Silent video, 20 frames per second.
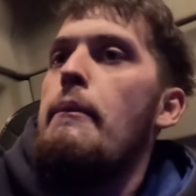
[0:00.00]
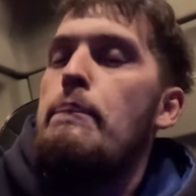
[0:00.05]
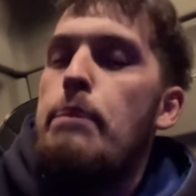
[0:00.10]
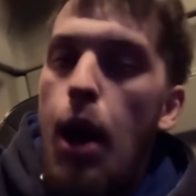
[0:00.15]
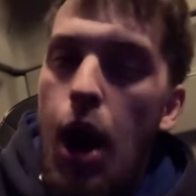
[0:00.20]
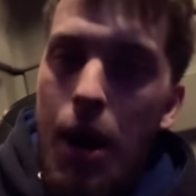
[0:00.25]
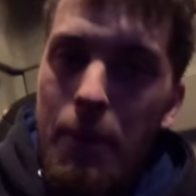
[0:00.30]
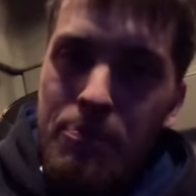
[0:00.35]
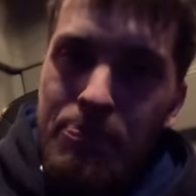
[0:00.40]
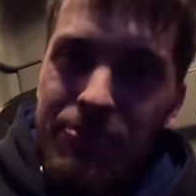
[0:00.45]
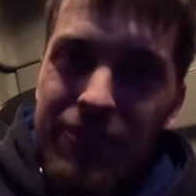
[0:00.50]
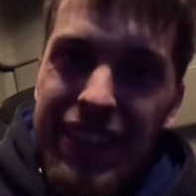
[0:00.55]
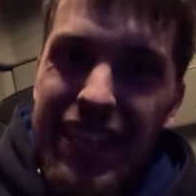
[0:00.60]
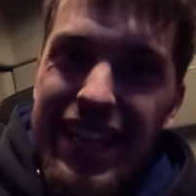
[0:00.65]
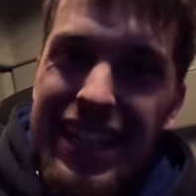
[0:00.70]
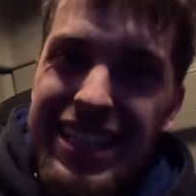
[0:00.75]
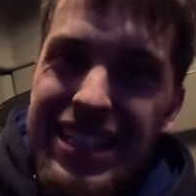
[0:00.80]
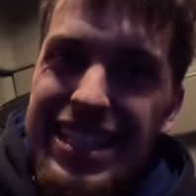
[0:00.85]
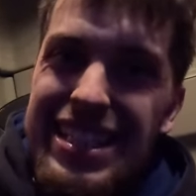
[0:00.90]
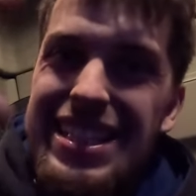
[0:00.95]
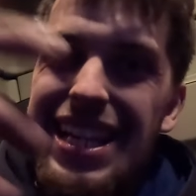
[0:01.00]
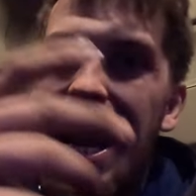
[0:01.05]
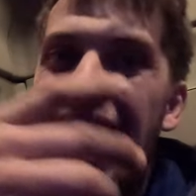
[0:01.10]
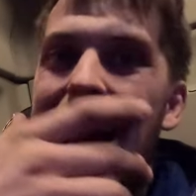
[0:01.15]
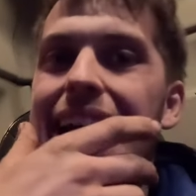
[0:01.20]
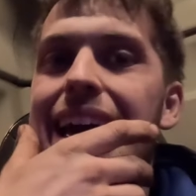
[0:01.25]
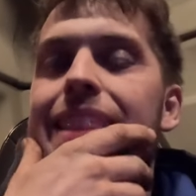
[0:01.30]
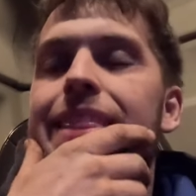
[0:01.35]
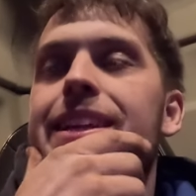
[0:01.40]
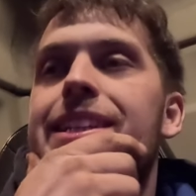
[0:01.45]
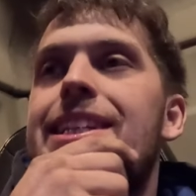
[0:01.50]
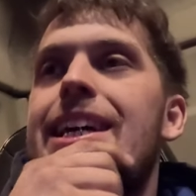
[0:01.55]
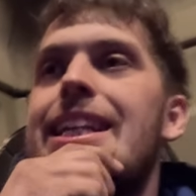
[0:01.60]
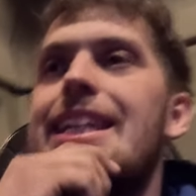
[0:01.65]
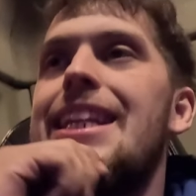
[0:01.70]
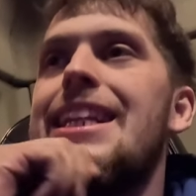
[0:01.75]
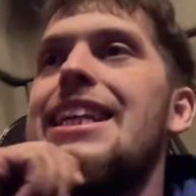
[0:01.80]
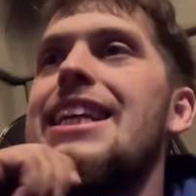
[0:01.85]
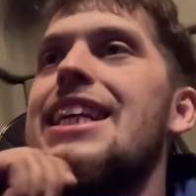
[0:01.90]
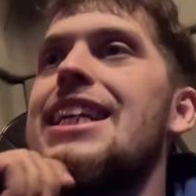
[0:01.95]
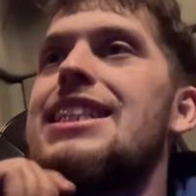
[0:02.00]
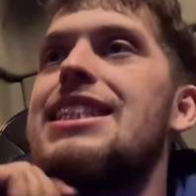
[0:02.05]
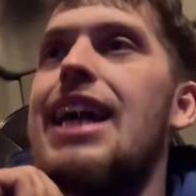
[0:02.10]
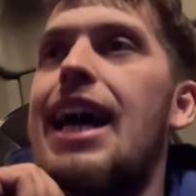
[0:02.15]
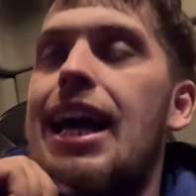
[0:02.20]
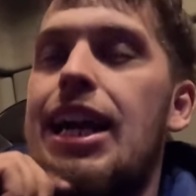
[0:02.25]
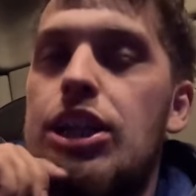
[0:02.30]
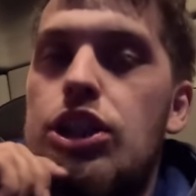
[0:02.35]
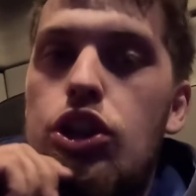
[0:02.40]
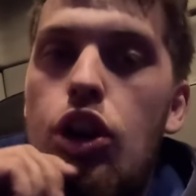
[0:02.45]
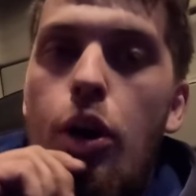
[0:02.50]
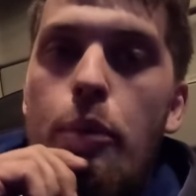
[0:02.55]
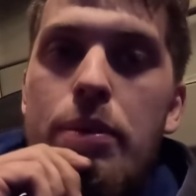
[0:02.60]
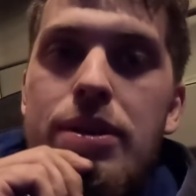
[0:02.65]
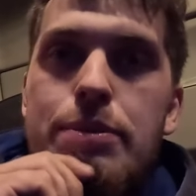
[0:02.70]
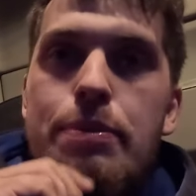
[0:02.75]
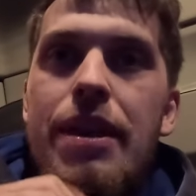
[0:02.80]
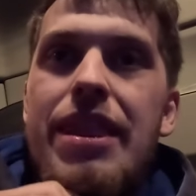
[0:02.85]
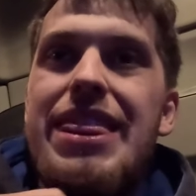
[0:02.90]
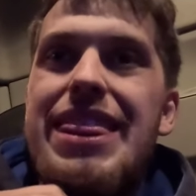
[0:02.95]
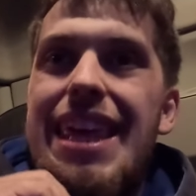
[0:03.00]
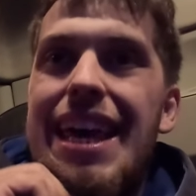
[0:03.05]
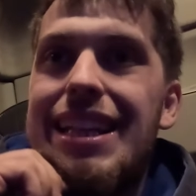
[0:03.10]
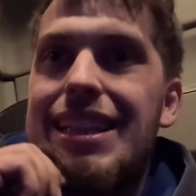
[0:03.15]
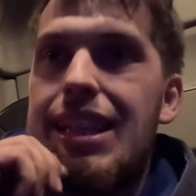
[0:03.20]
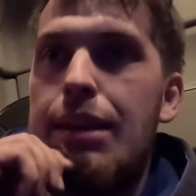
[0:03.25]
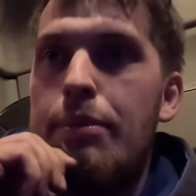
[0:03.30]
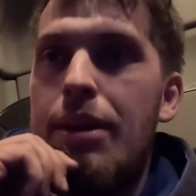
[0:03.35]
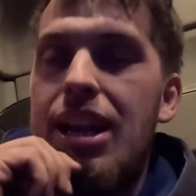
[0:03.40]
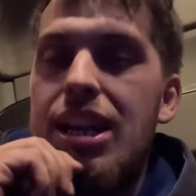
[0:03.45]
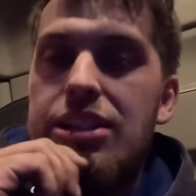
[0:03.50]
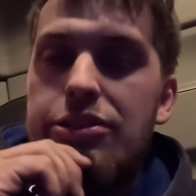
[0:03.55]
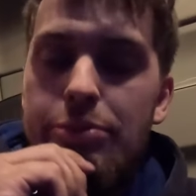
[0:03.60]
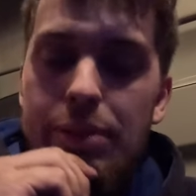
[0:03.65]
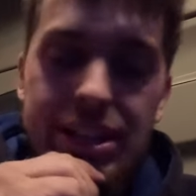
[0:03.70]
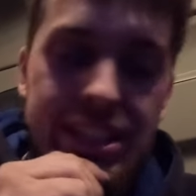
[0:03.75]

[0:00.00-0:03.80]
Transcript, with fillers: But the, ty the t nearest tyre shop is about thirty minutes for